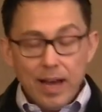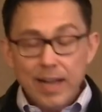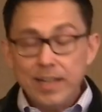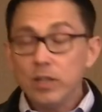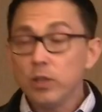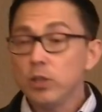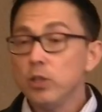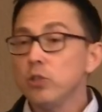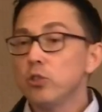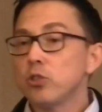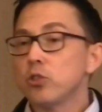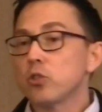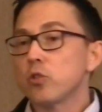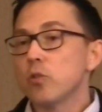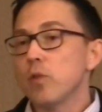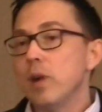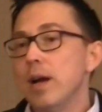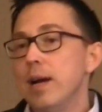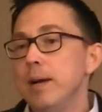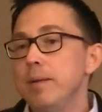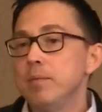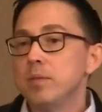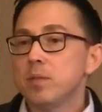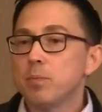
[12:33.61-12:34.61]
I don't use
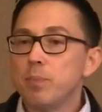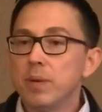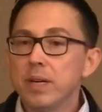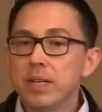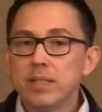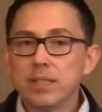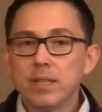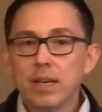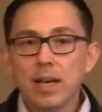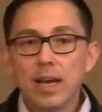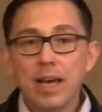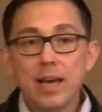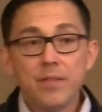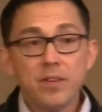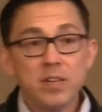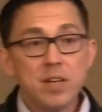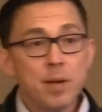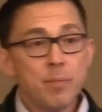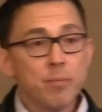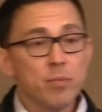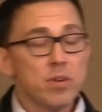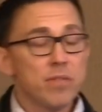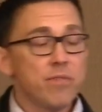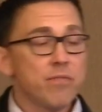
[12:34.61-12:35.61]
scribes, but uh, I have a
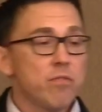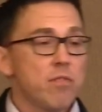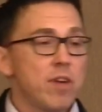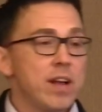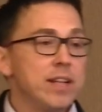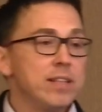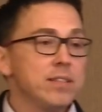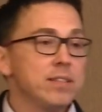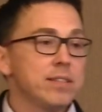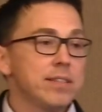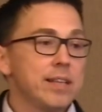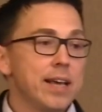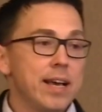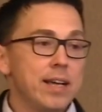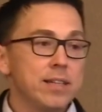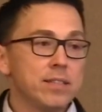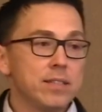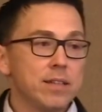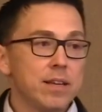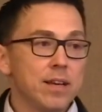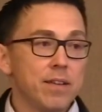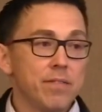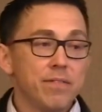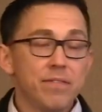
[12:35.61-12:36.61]
number of friends
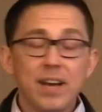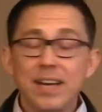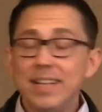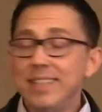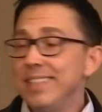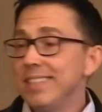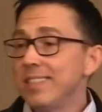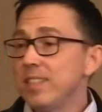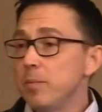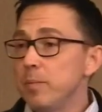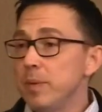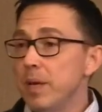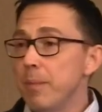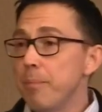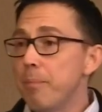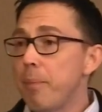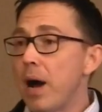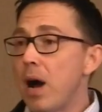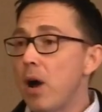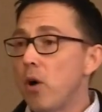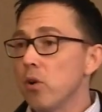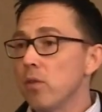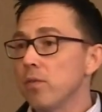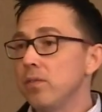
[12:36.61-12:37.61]
that uh, find this to be a
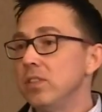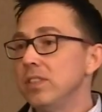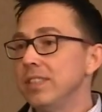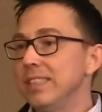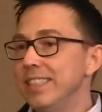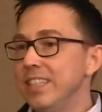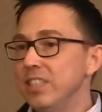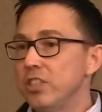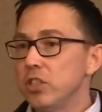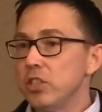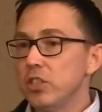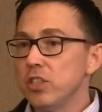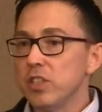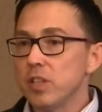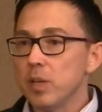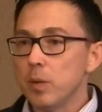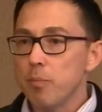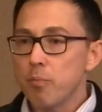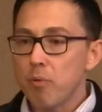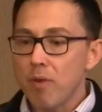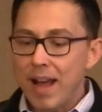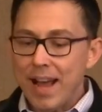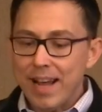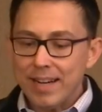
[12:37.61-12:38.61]
powerful addition to
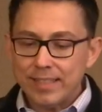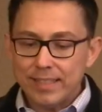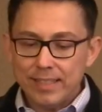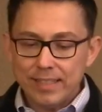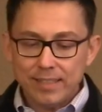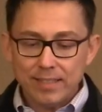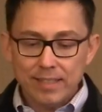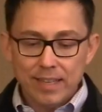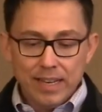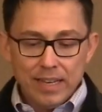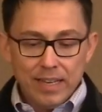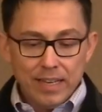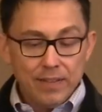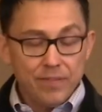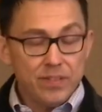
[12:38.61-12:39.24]
their practice.